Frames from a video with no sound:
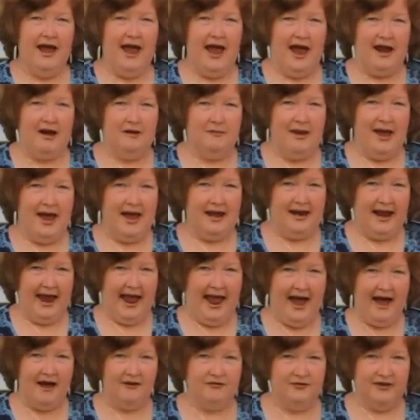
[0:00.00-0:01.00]
at about
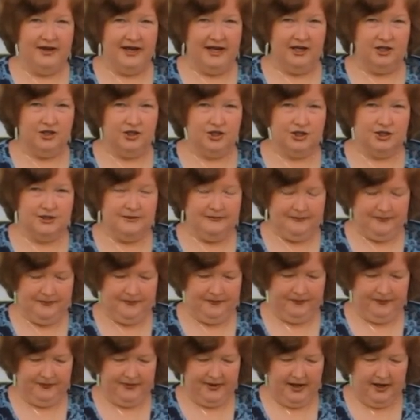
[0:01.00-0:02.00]
half each,
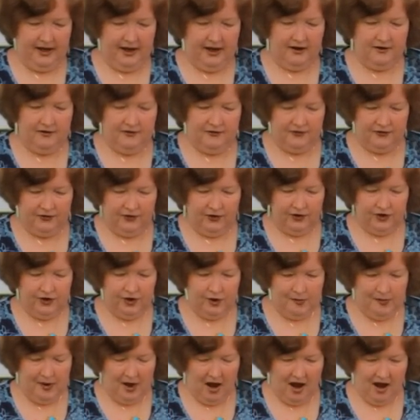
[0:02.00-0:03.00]
fill
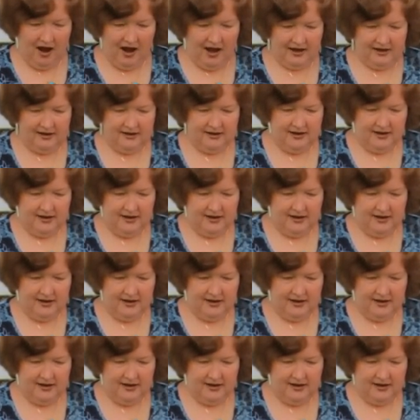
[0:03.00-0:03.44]
your pot